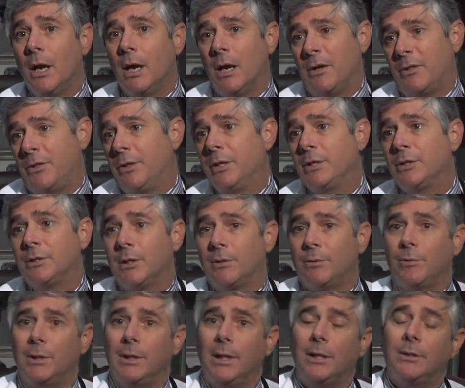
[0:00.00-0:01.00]
uh, things
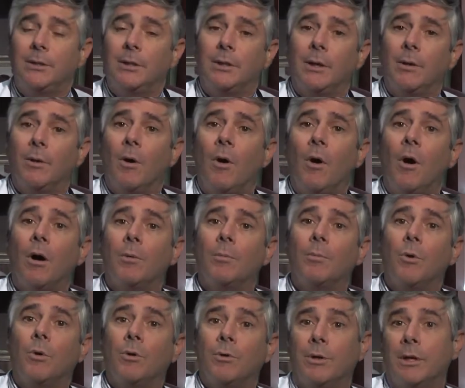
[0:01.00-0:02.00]
that relate to their
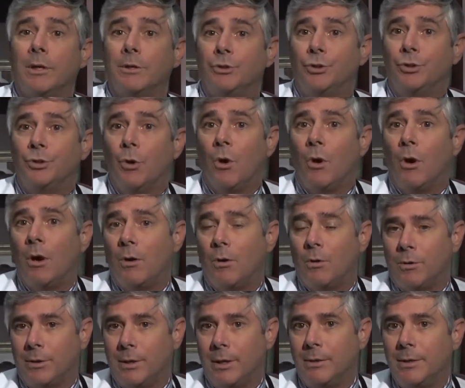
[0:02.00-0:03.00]
arm or their jaw
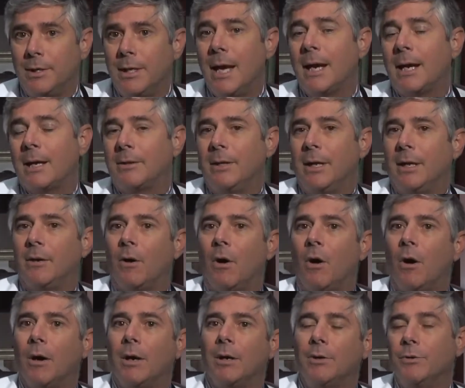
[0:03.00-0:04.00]
or their neck that
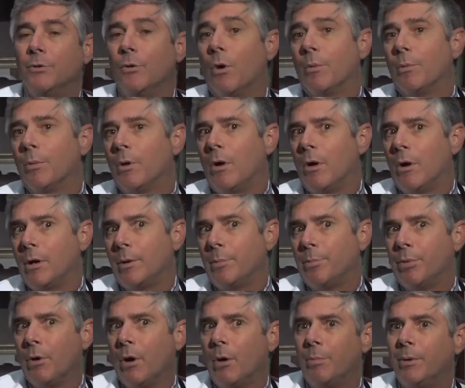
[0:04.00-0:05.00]
aren't normal, aren't
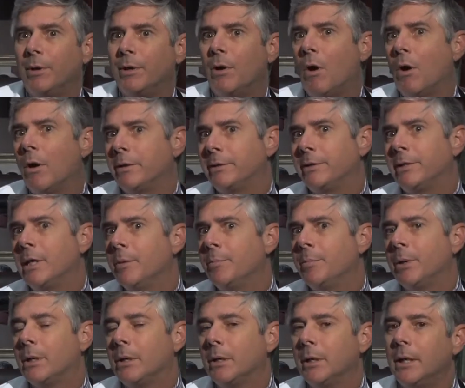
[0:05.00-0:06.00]
appropriate, aren't
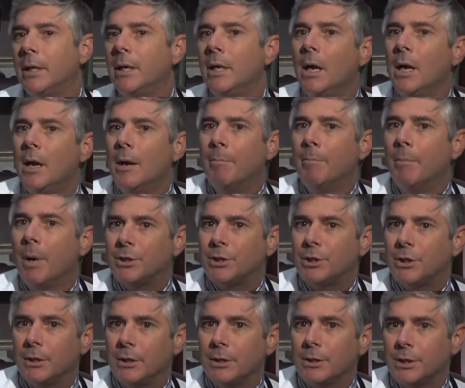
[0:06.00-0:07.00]
typically
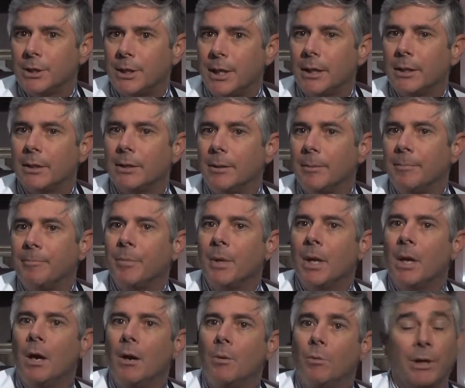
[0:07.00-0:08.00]
musculoskeletal,
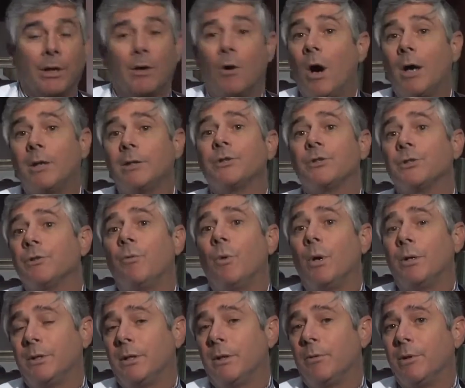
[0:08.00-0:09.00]
regardless of
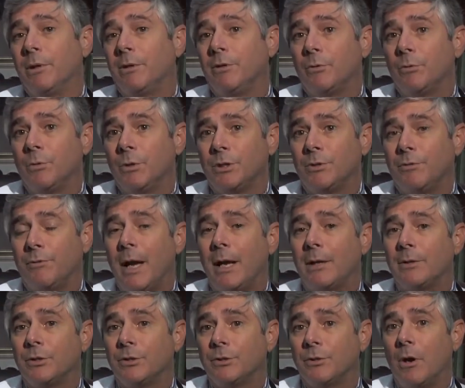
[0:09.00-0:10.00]
what their risk
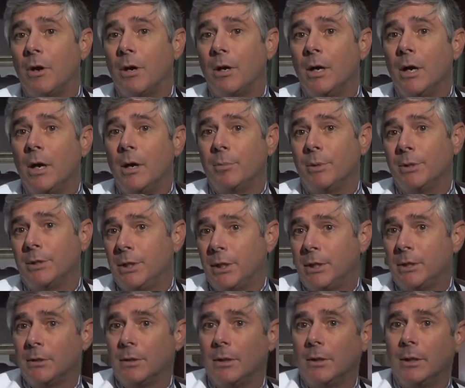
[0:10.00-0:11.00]
factors are,
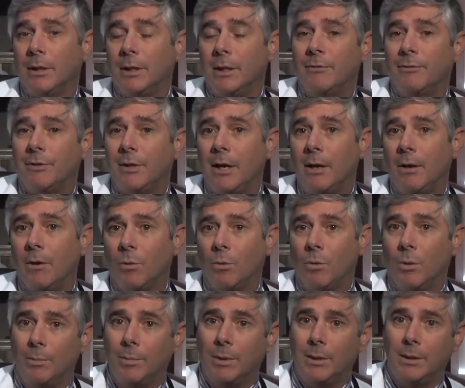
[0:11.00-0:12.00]
particularly if they are
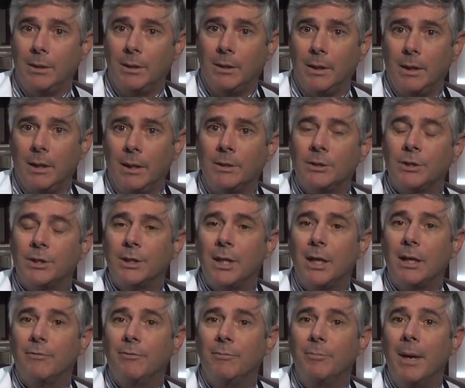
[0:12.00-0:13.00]
women
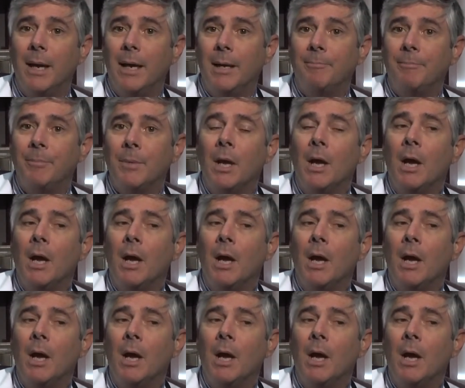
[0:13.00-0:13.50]
instead of men.